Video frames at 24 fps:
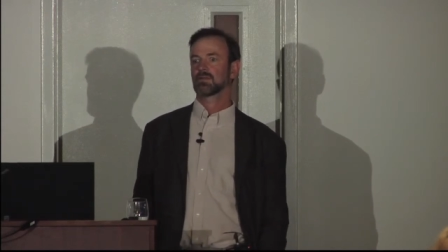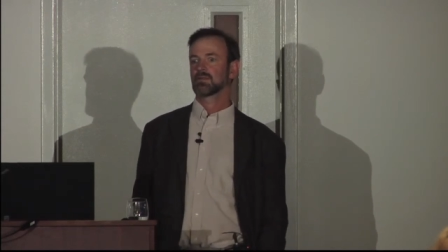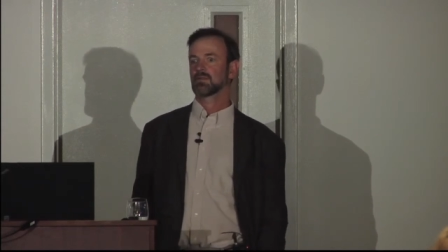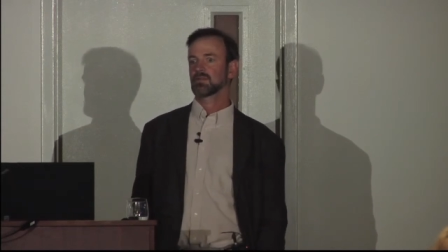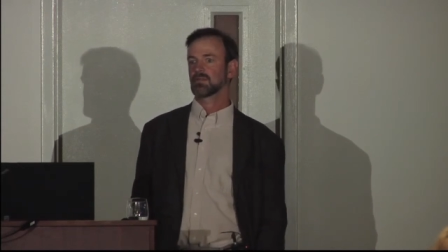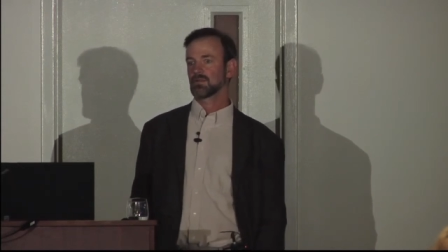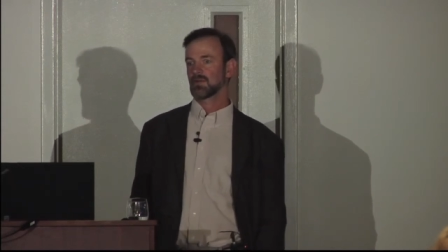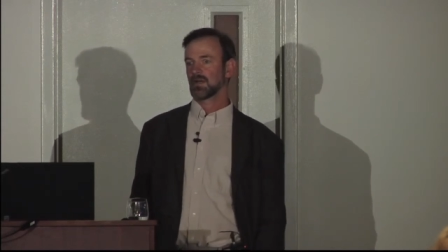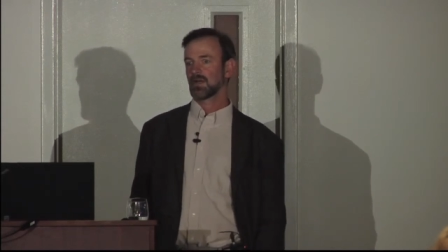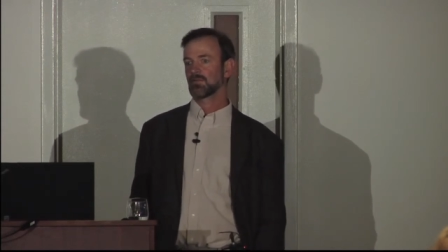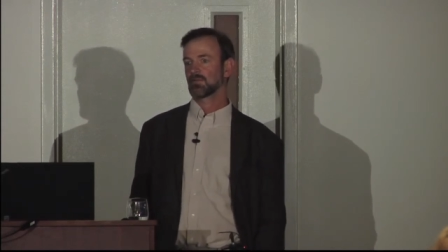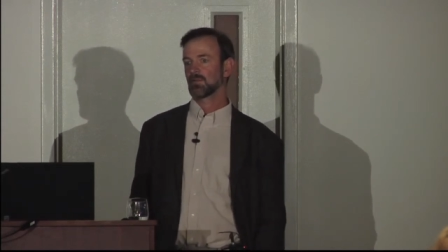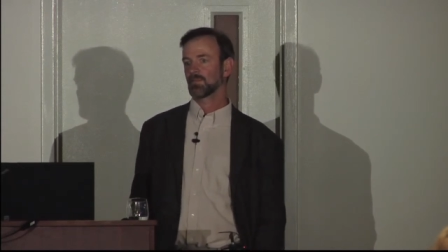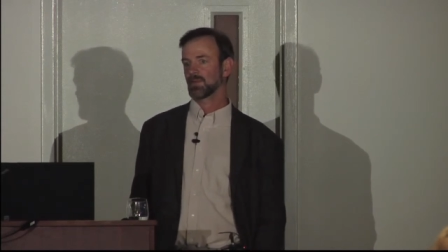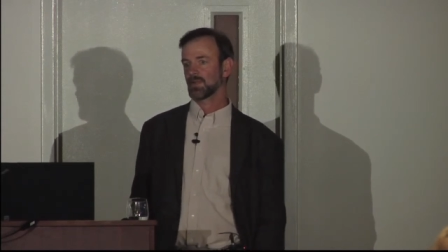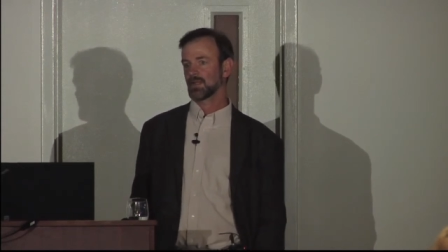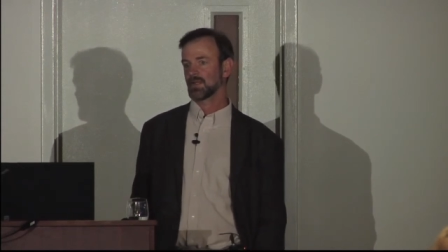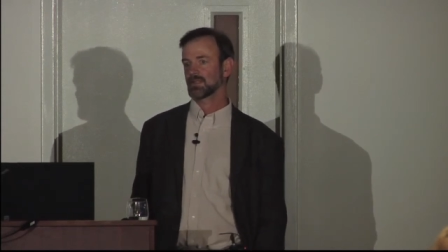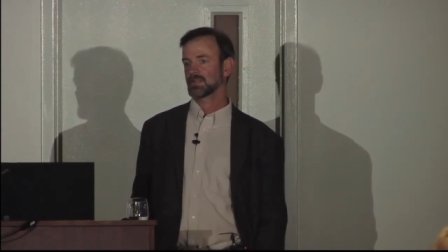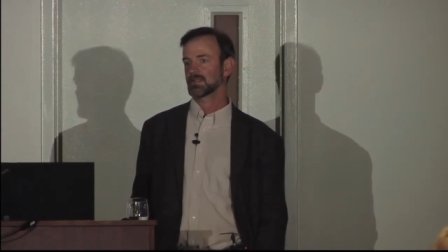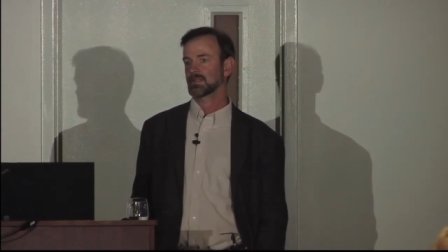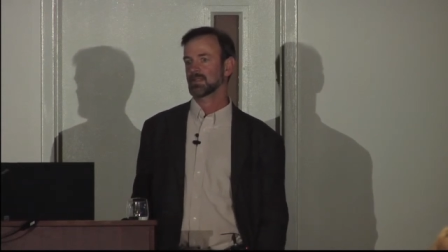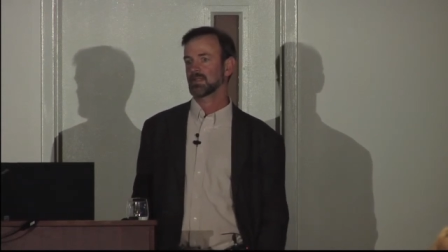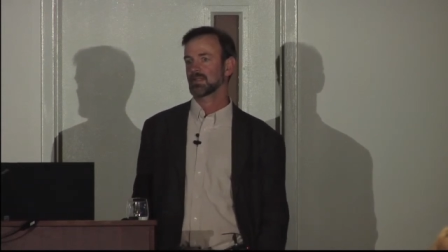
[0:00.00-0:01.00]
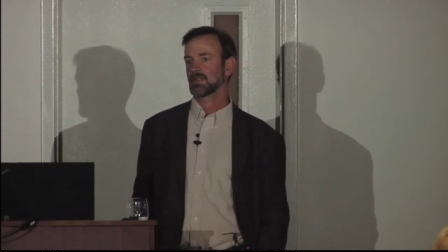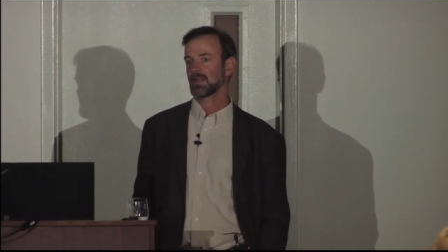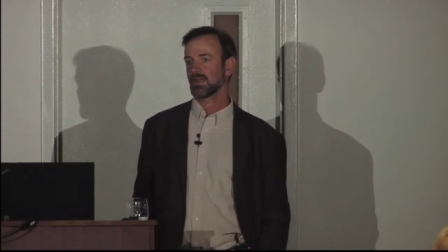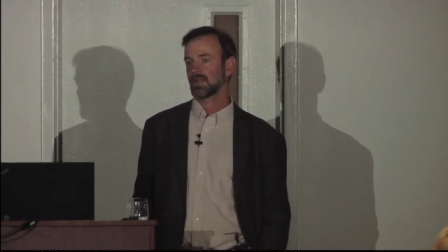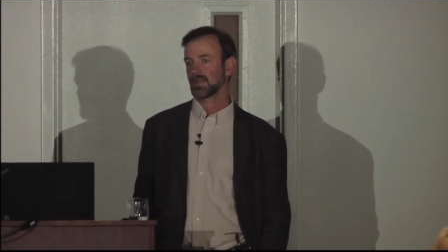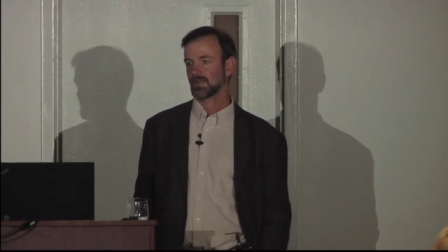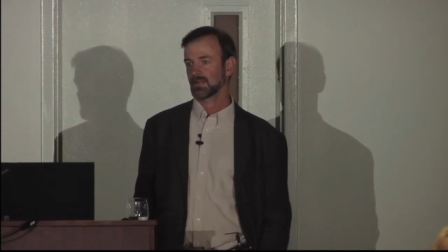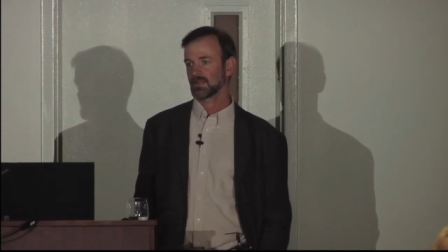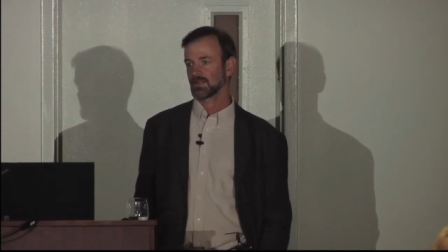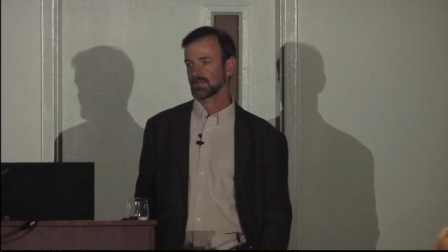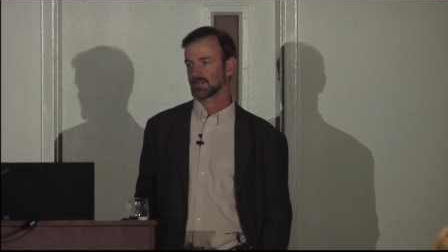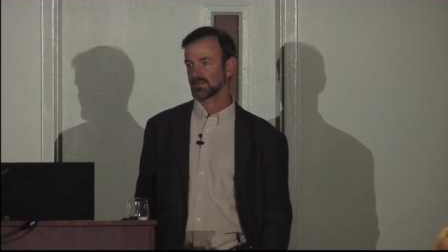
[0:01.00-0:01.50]
do you have a place that could
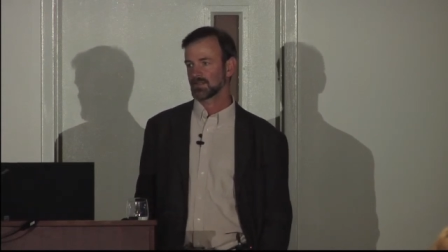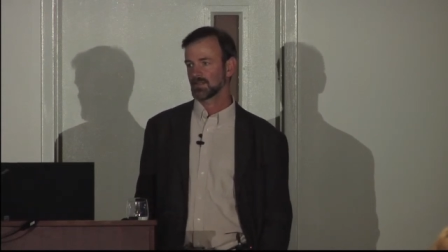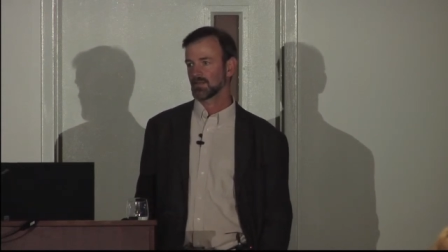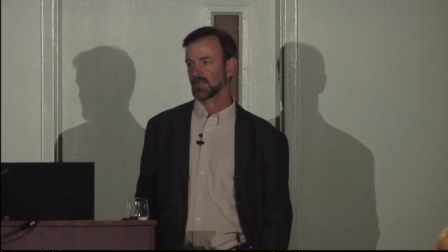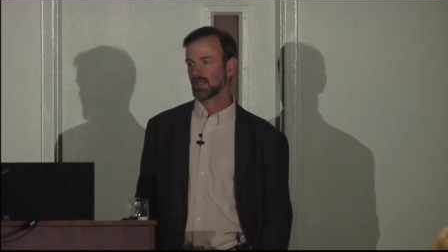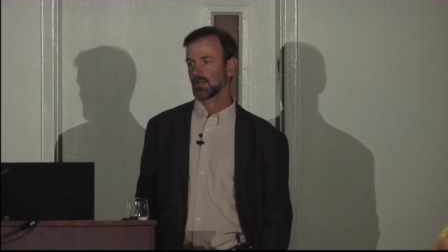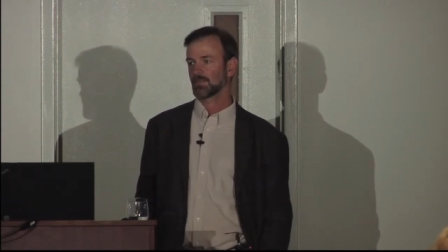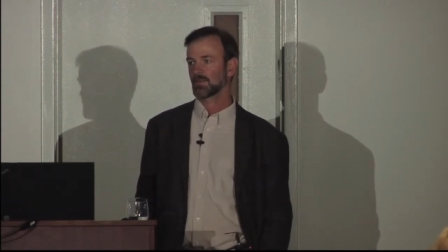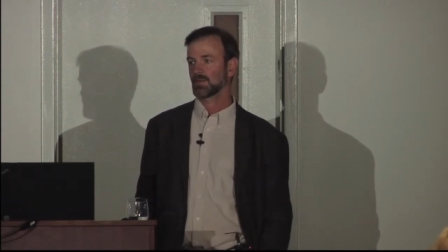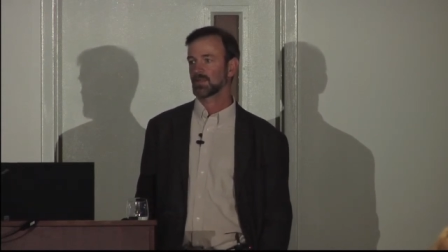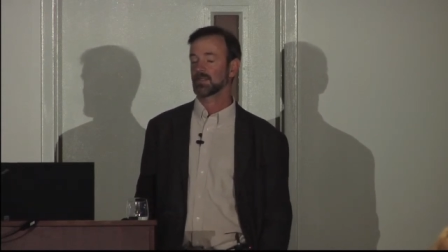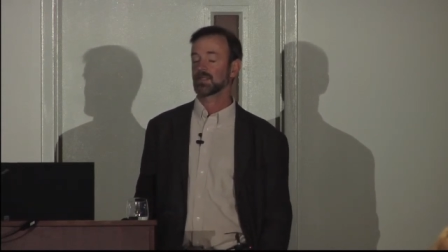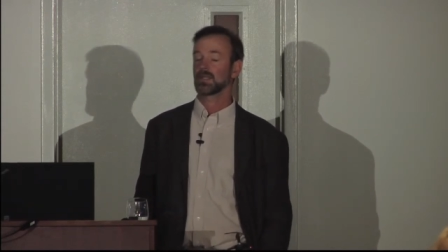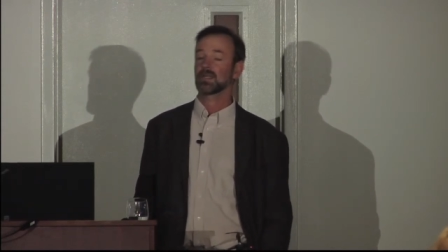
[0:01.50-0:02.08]
handle a snow leopard?